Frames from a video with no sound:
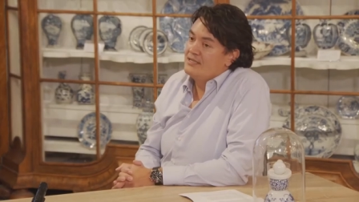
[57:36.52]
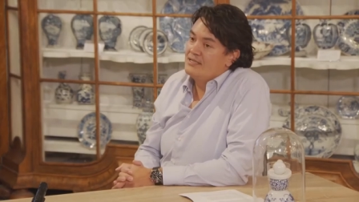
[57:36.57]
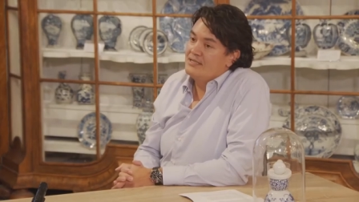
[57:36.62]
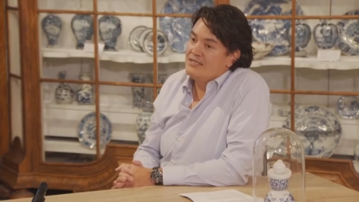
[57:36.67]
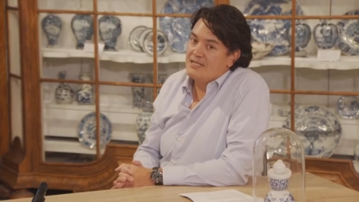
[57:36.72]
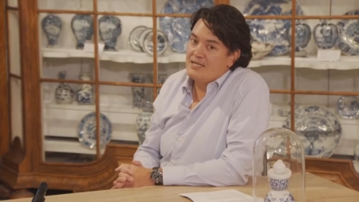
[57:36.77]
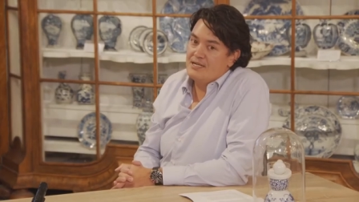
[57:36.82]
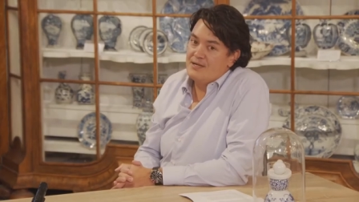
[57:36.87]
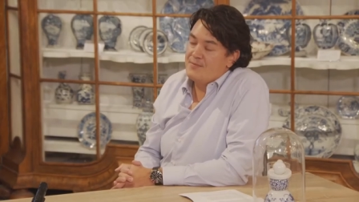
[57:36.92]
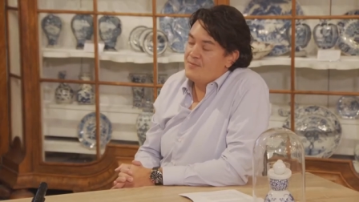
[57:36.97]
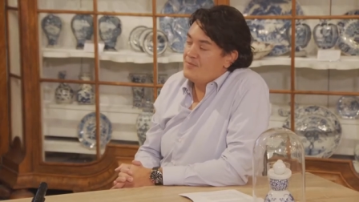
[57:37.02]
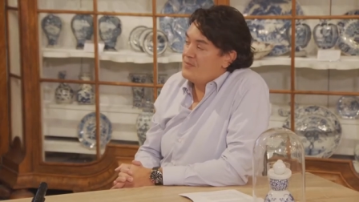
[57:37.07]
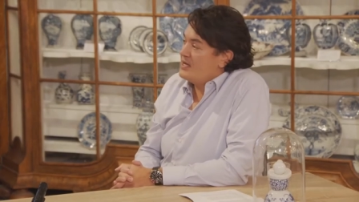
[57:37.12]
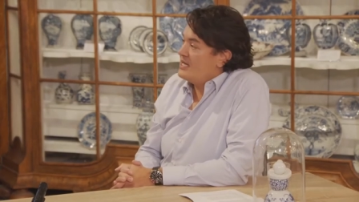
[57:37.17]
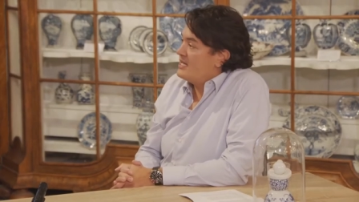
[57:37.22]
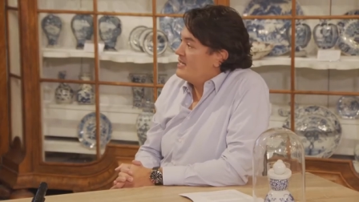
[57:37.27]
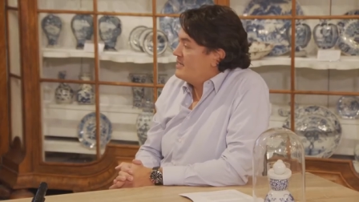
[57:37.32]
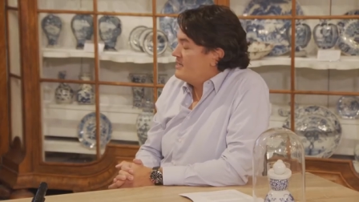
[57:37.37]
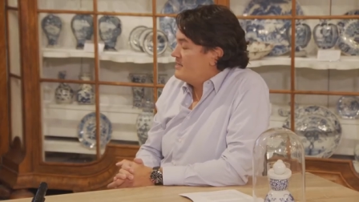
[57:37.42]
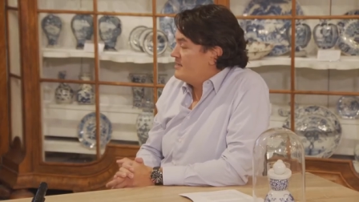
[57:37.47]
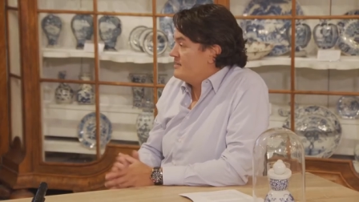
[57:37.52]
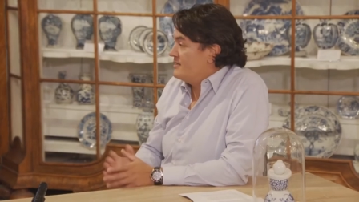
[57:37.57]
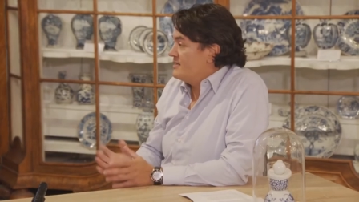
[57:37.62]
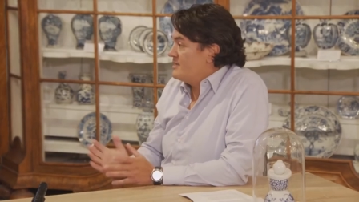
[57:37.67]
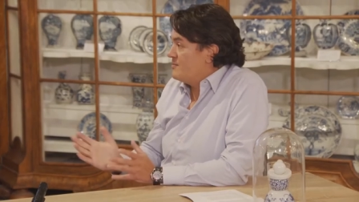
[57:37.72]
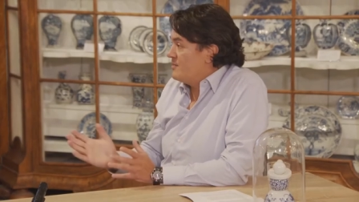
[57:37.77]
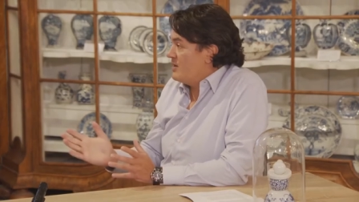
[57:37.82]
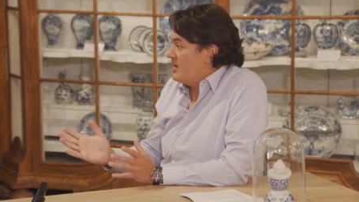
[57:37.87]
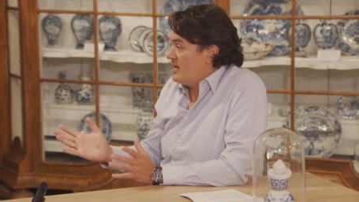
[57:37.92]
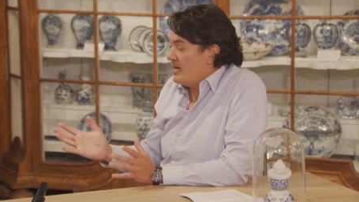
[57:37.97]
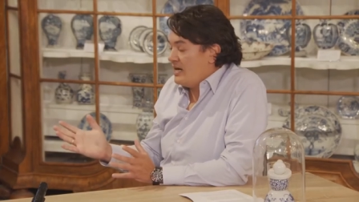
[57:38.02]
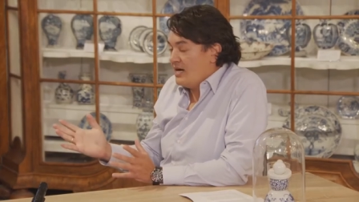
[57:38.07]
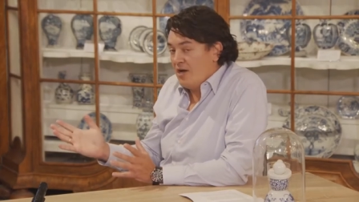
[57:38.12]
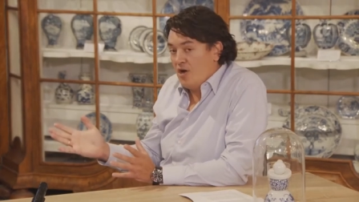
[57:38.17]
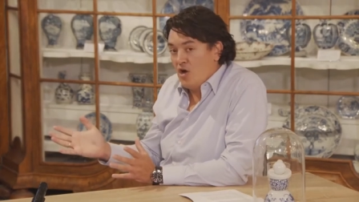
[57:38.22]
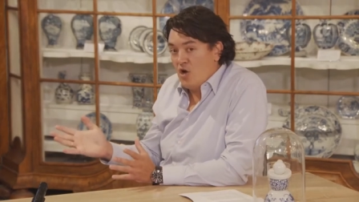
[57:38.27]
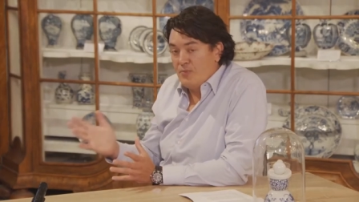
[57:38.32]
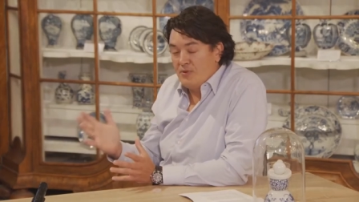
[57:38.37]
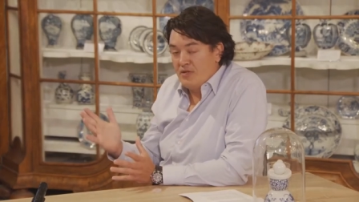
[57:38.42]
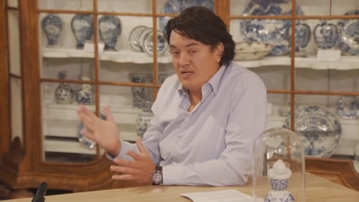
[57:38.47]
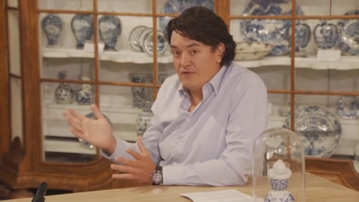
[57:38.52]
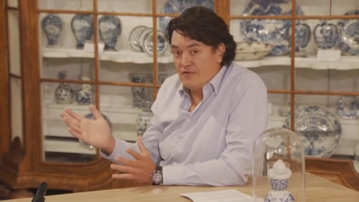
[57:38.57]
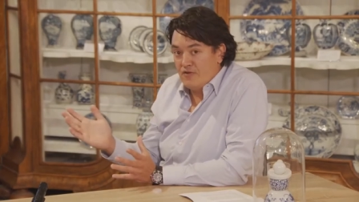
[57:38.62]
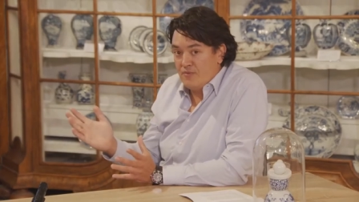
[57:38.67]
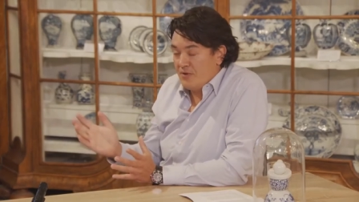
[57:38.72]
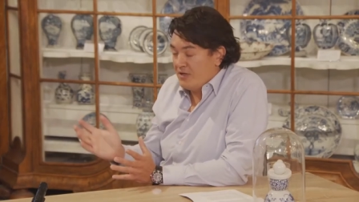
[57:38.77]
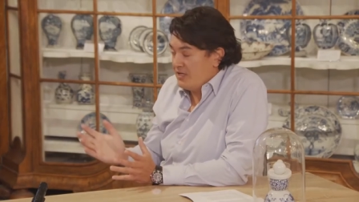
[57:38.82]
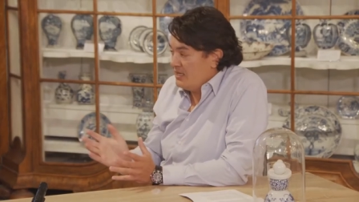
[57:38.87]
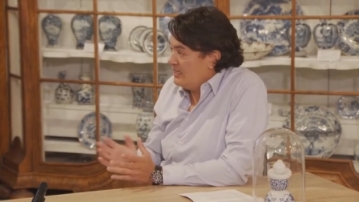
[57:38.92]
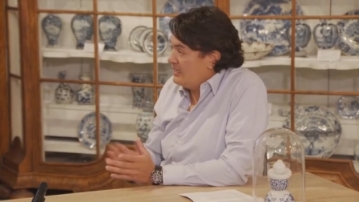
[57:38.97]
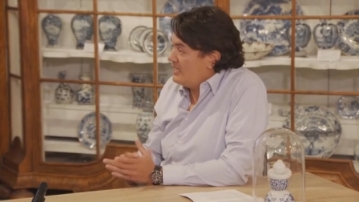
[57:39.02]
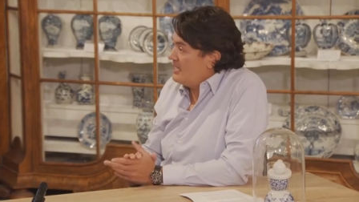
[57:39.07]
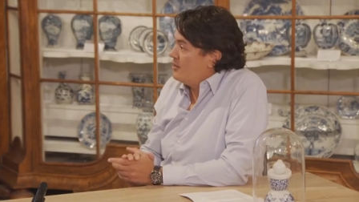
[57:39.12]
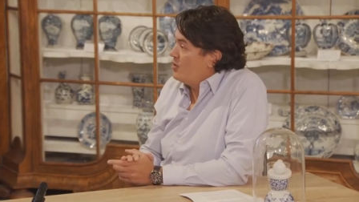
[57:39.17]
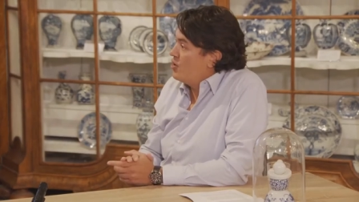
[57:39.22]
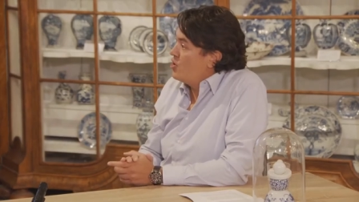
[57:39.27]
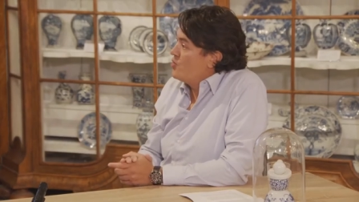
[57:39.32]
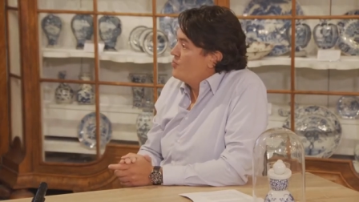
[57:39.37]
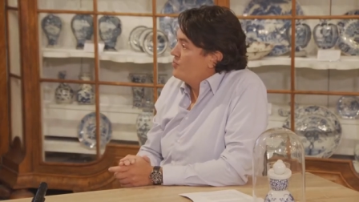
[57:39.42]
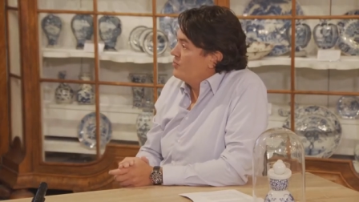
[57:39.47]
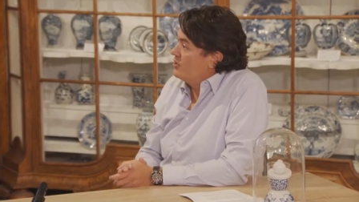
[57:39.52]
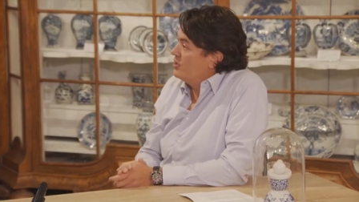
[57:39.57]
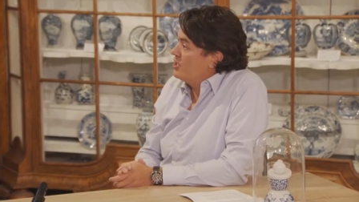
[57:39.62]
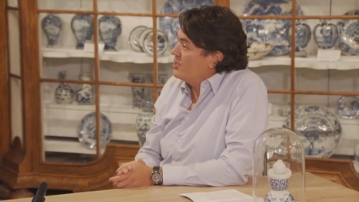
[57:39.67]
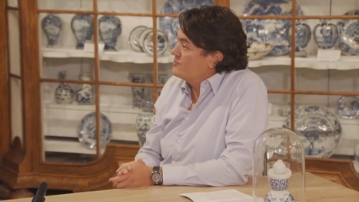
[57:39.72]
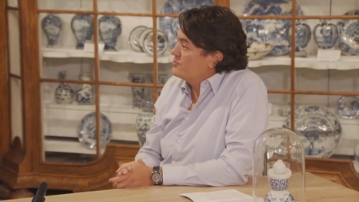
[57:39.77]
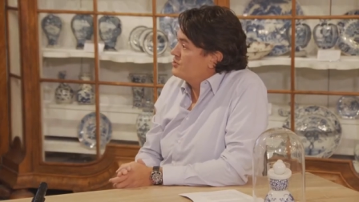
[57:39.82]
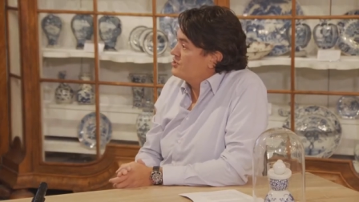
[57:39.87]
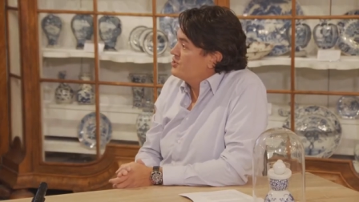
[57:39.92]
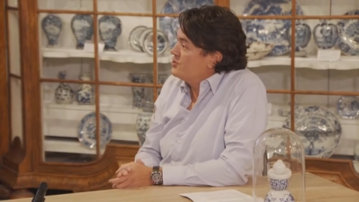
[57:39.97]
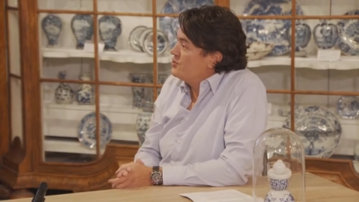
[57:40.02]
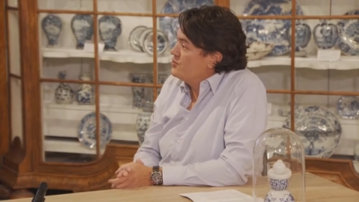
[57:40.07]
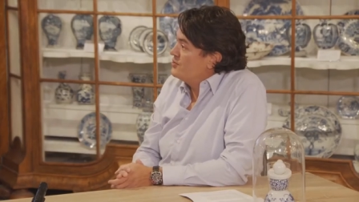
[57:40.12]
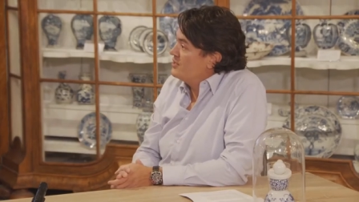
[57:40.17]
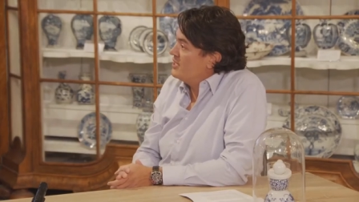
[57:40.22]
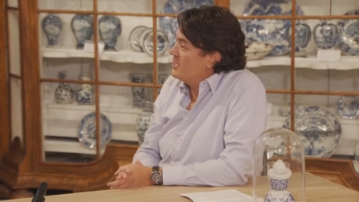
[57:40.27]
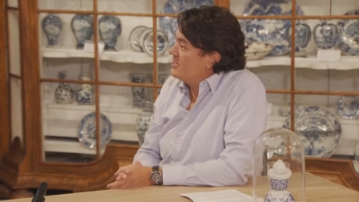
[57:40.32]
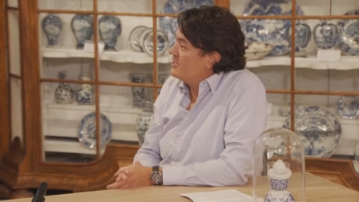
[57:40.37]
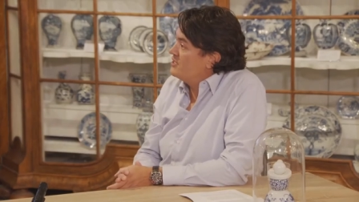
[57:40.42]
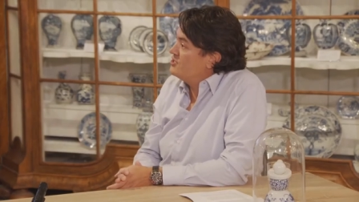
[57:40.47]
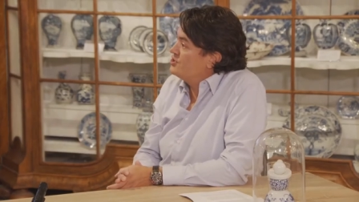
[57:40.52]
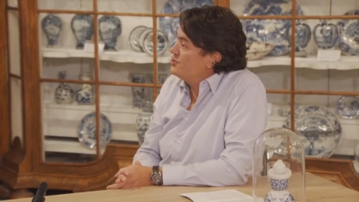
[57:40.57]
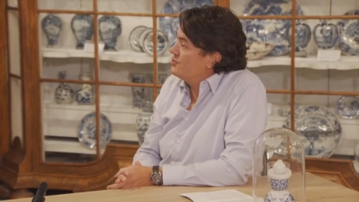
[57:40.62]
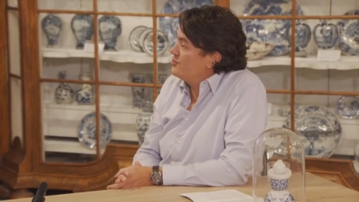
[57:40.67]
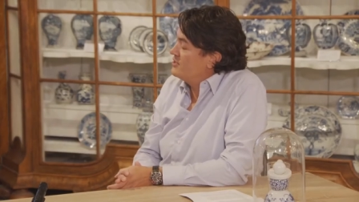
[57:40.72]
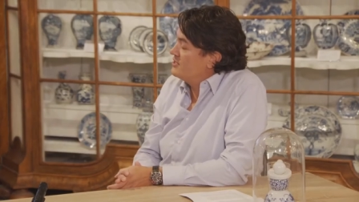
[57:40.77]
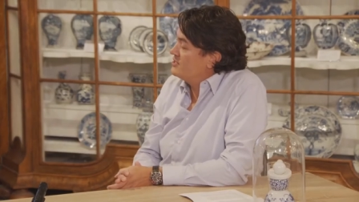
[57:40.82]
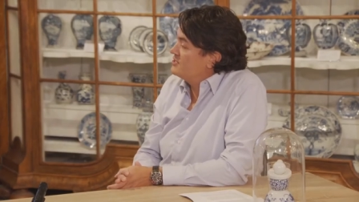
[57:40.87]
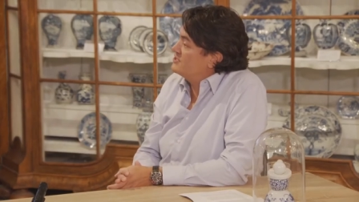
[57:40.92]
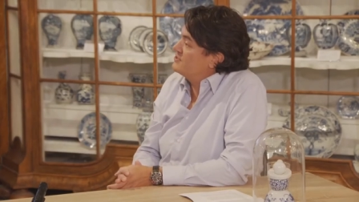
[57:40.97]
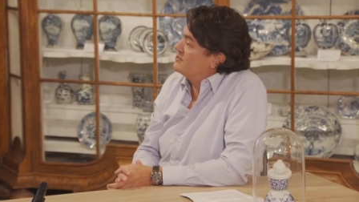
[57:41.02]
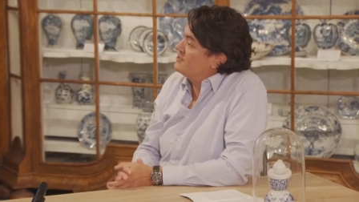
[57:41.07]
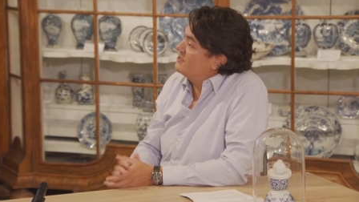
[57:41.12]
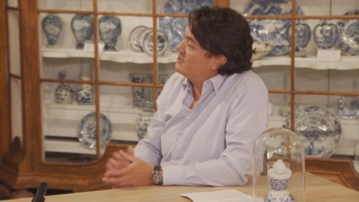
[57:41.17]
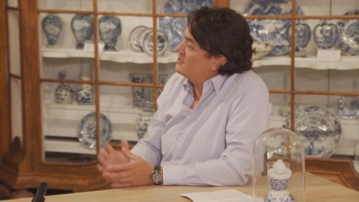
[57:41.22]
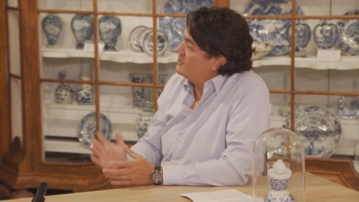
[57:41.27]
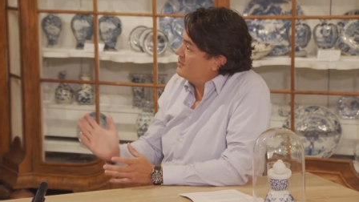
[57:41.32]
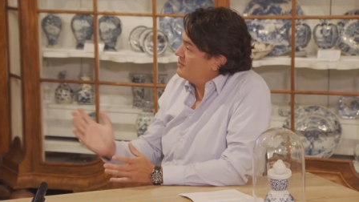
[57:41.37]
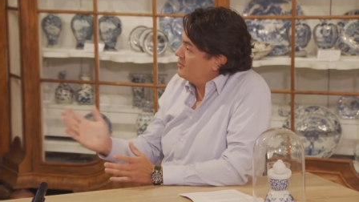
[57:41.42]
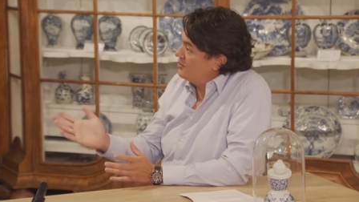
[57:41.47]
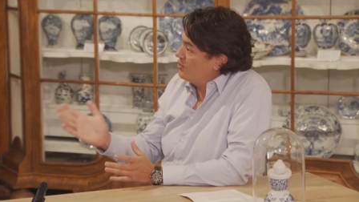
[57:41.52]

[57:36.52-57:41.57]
Um, and uh, I, I, hope that everybody at home comes soon and enjoys uh,